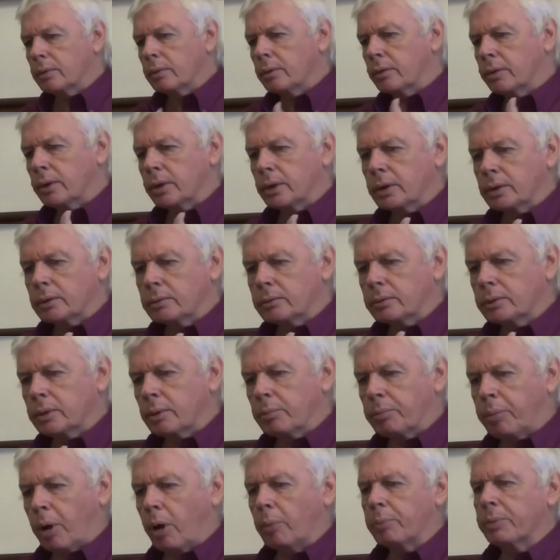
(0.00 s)

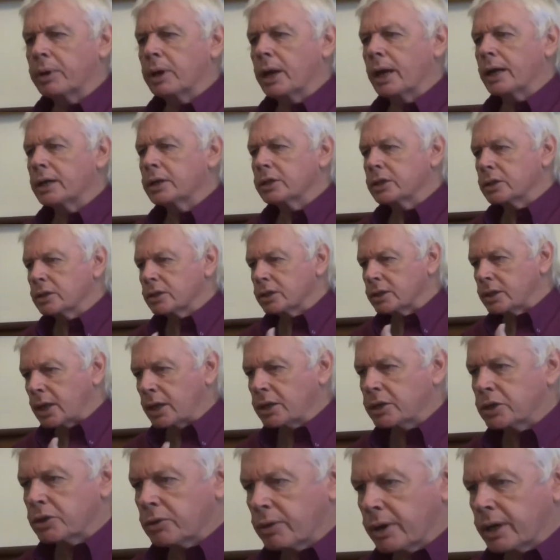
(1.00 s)
the population
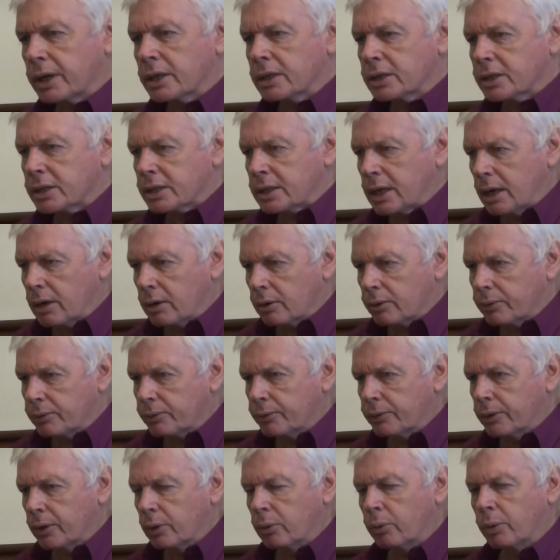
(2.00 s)
censoring
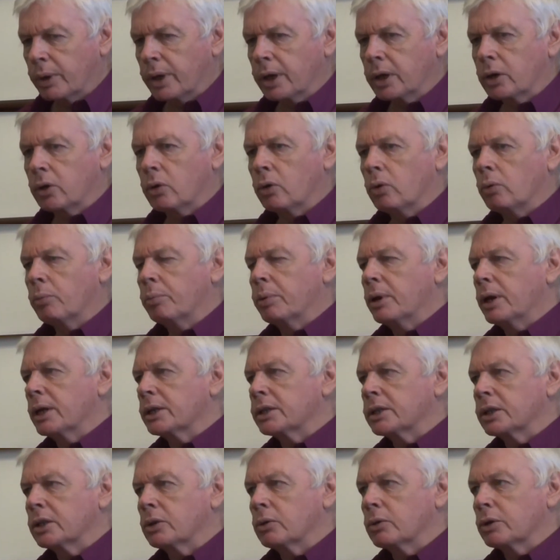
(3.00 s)
itself that we call
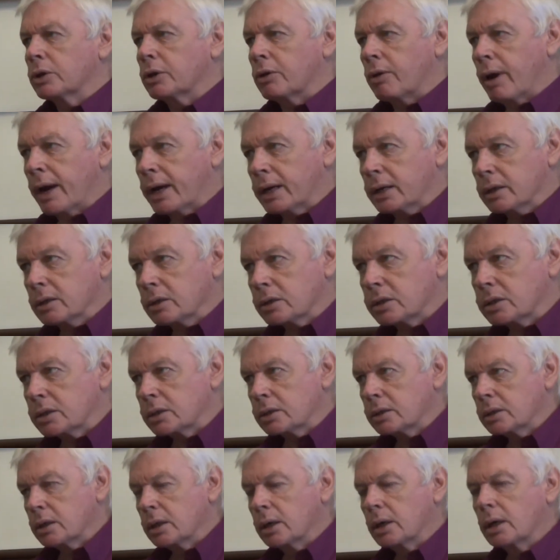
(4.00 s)
political
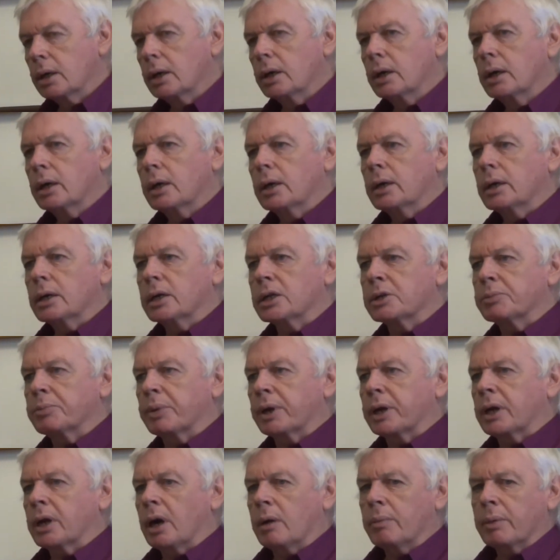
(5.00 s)
correctness is
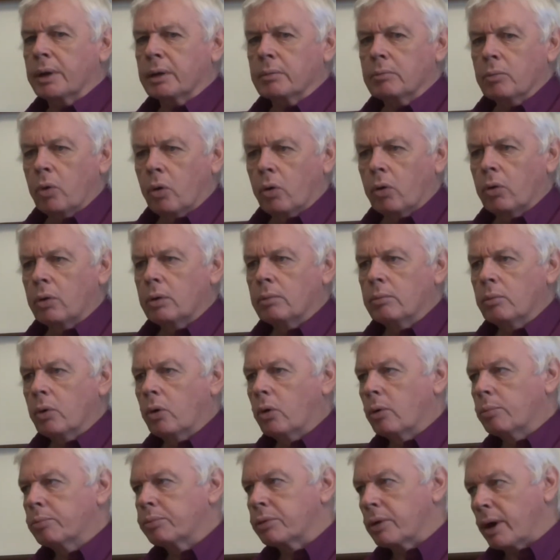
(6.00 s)
becoming more and
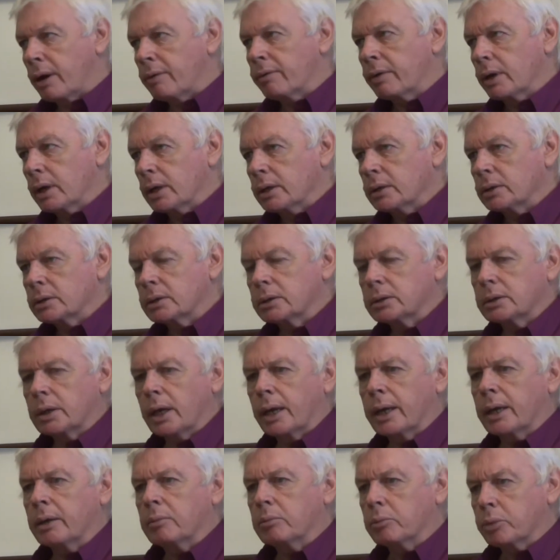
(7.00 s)
more
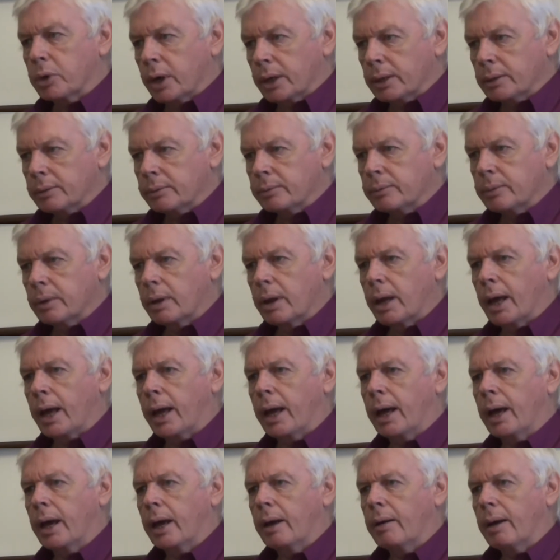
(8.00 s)
prevalent in Britain,
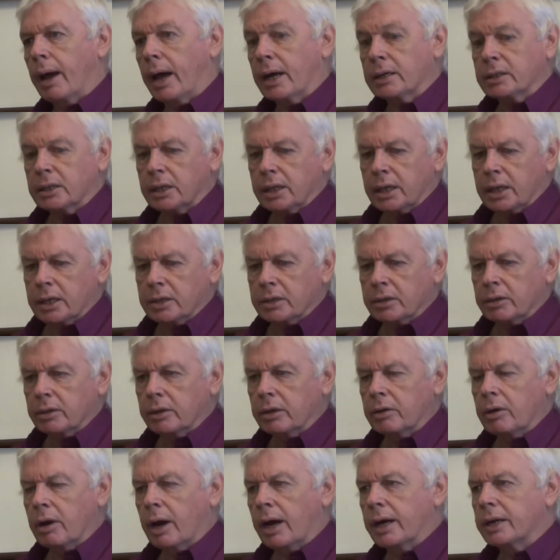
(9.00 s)
as it is in
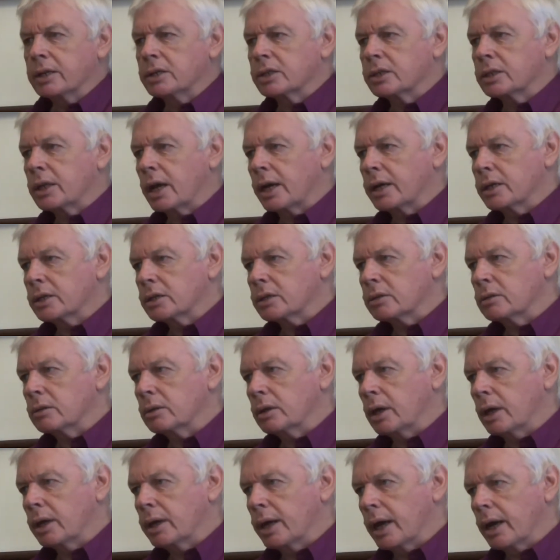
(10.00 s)
the United States
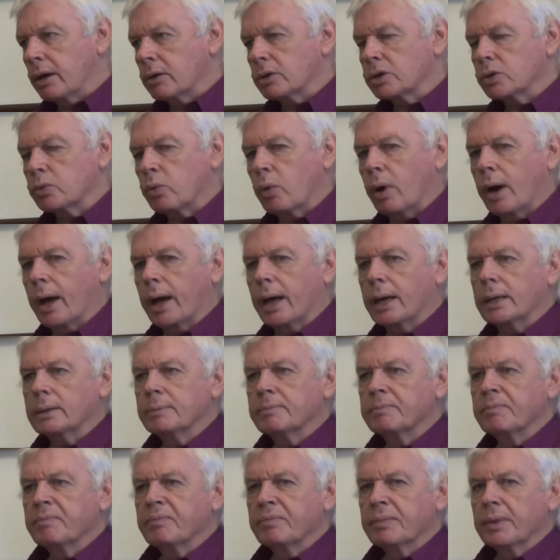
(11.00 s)
and elsewhere,
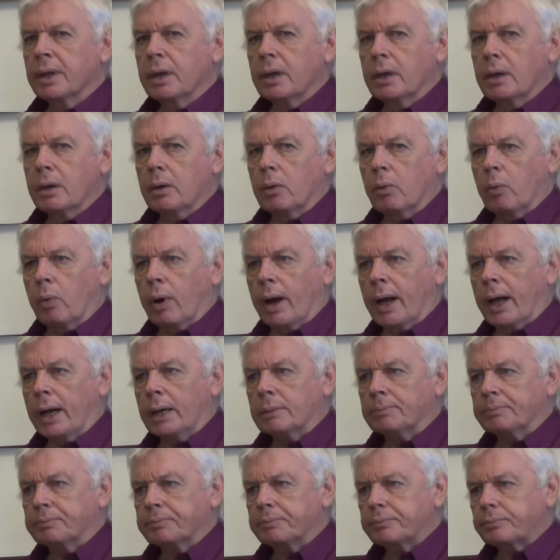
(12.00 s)

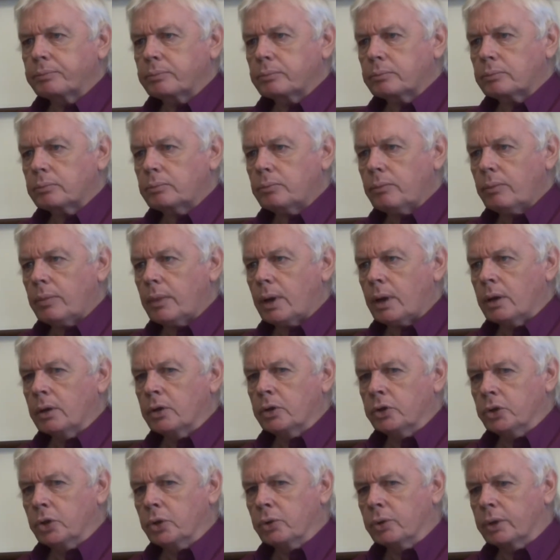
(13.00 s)
where
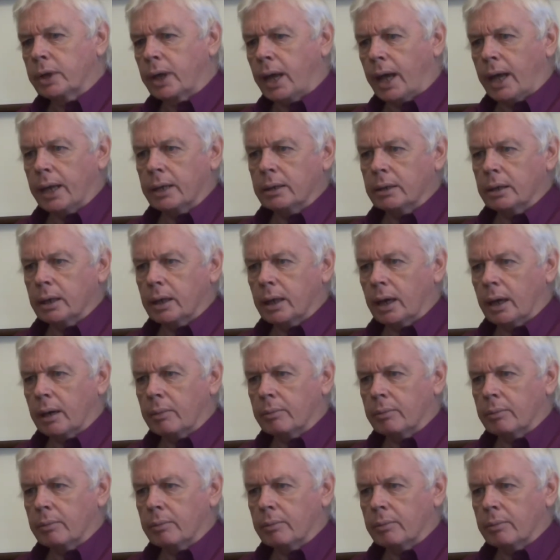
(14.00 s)
you can